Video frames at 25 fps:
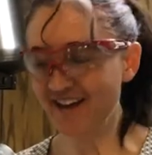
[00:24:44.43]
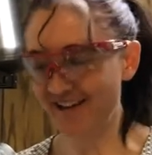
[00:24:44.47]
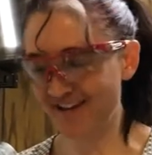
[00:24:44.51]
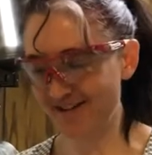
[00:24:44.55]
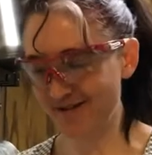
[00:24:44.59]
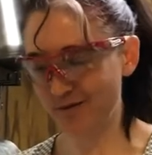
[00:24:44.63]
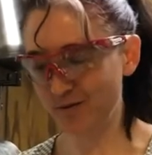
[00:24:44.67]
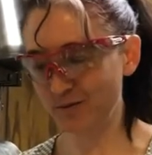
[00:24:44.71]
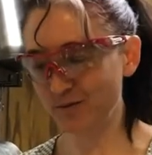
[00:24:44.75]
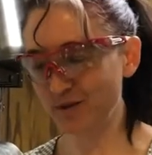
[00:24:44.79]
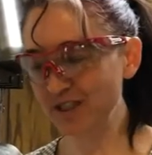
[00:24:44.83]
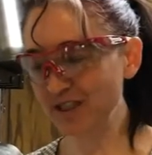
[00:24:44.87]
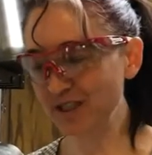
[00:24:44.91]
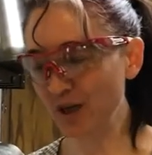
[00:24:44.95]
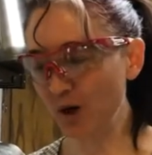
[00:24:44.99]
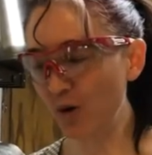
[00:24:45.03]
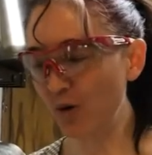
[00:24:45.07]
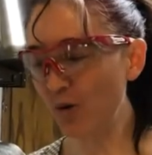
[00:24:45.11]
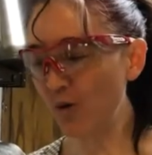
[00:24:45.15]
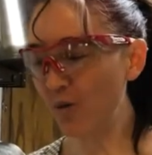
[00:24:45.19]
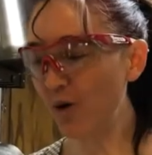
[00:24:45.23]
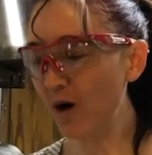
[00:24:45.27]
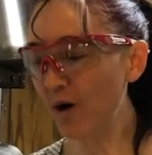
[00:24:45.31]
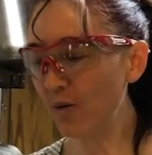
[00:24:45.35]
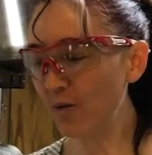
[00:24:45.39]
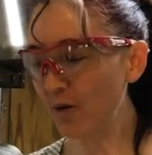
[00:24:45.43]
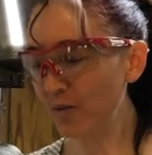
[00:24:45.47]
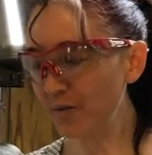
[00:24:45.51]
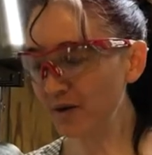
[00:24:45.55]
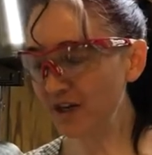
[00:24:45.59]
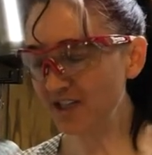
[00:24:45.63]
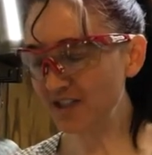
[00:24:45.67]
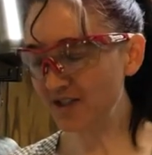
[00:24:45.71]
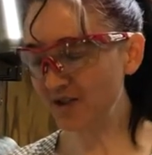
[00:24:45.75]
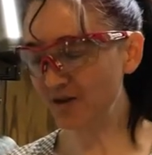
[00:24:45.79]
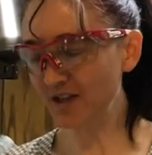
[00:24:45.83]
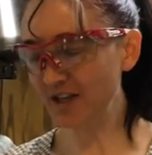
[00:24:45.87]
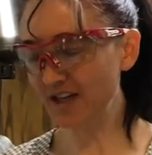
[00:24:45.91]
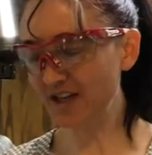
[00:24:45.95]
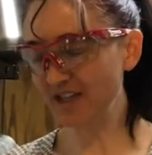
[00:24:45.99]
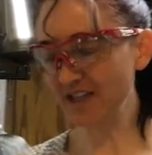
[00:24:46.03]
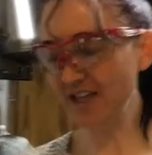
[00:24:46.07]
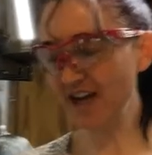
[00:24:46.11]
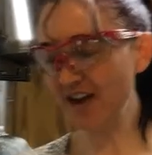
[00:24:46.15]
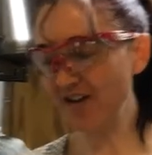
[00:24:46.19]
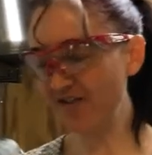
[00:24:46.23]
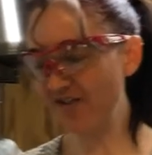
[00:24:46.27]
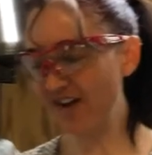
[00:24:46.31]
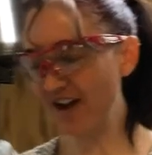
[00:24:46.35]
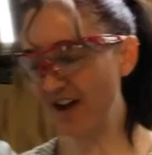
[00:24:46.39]
Um, so what we'll be doing is
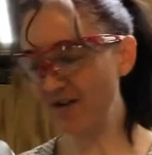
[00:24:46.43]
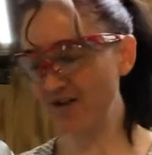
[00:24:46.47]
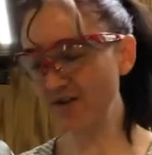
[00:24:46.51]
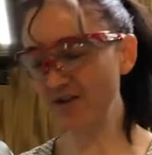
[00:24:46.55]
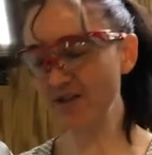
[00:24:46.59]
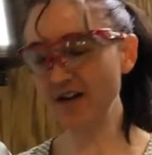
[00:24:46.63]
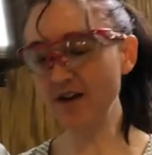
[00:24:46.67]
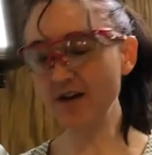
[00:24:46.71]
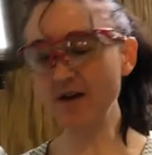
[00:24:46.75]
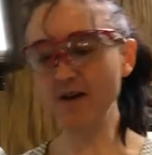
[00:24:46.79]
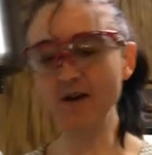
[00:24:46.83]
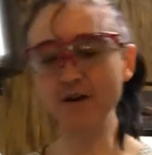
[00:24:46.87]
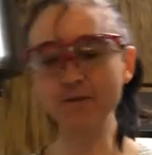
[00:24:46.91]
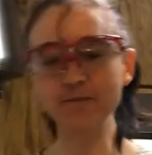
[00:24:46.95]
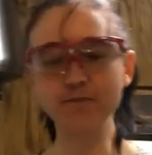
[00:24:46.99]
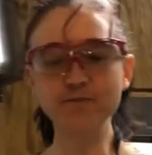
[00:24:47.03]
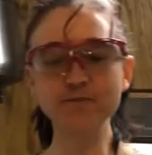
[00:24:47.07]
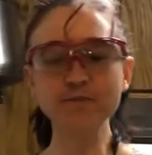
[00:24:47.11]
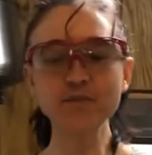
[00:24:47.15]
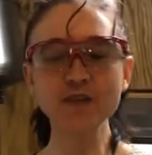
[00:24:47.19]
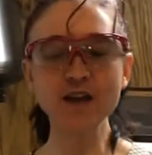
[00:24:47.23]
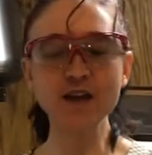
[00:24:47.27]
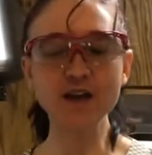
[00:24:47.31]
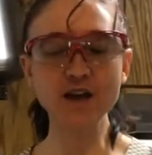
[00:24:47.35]
I found um,